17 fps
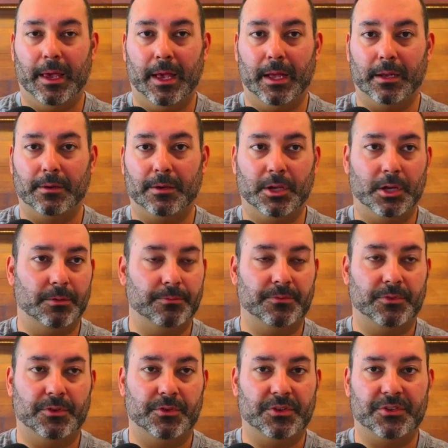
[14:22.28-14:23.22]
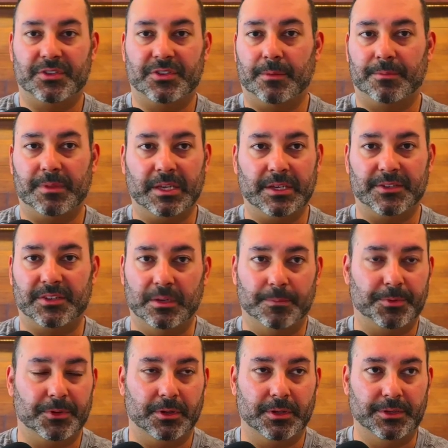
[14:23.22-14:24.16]
And something as
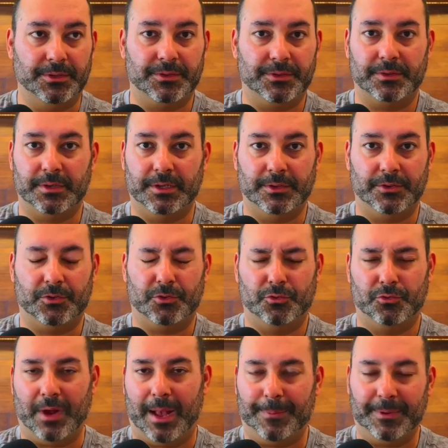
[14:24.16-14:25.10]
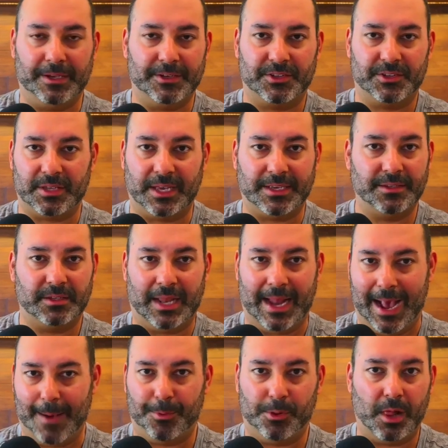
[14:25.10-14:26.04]
simple as dropping a slice
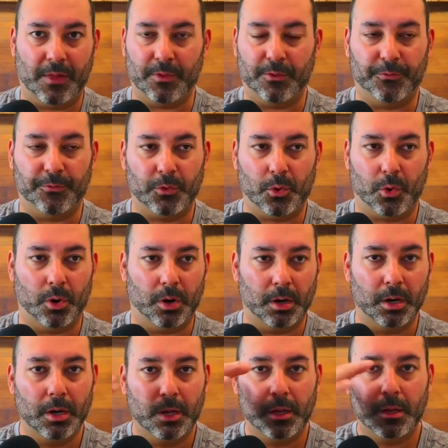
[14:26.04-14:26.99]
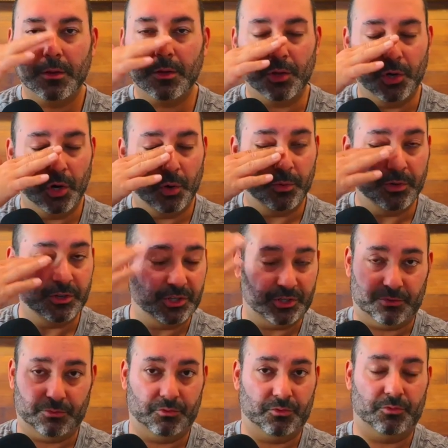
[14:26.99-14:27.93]
of apple on the floor, would
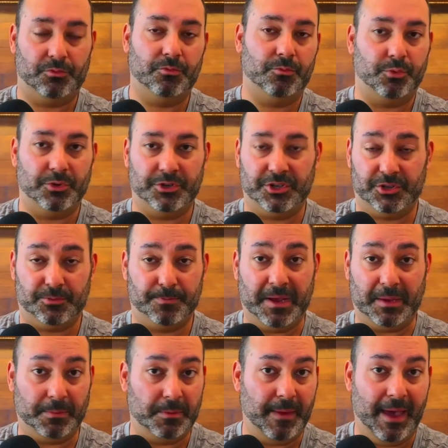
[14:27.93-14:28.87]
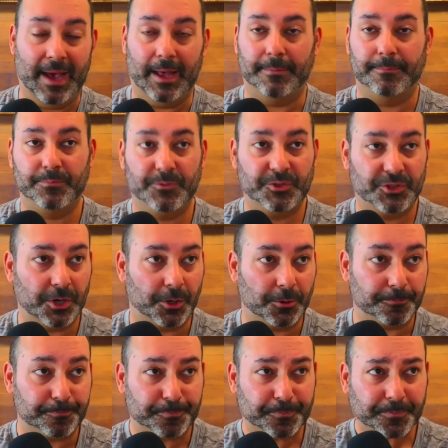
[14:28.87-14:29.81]
just make me mad.
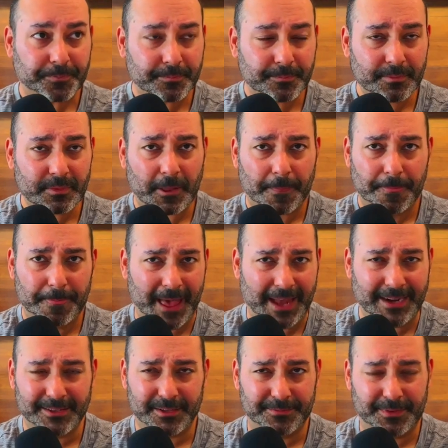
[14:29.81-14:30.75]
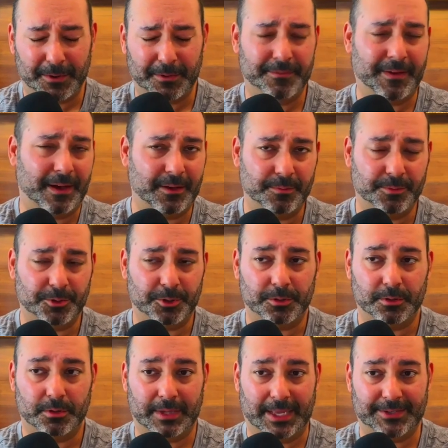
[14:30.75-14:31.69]
So that is a very
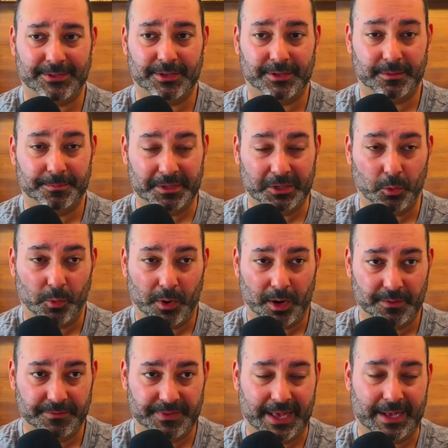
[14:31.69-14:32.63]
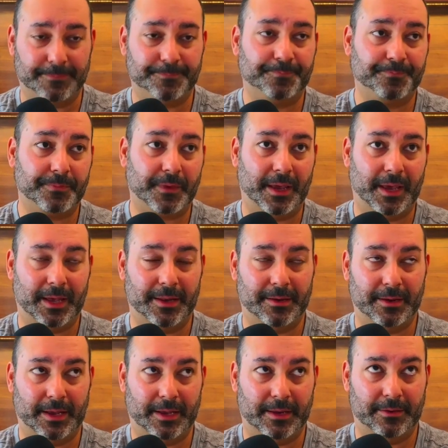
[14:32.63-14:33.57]
valuable lesson, to be aware of that
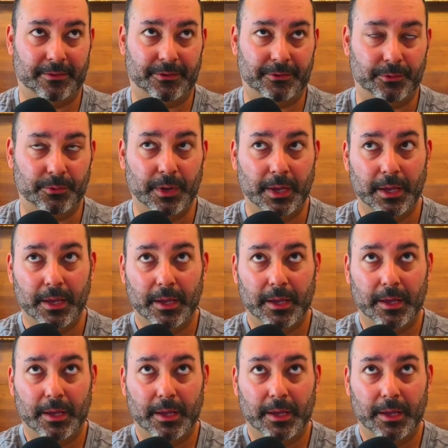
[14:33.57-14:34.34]
and to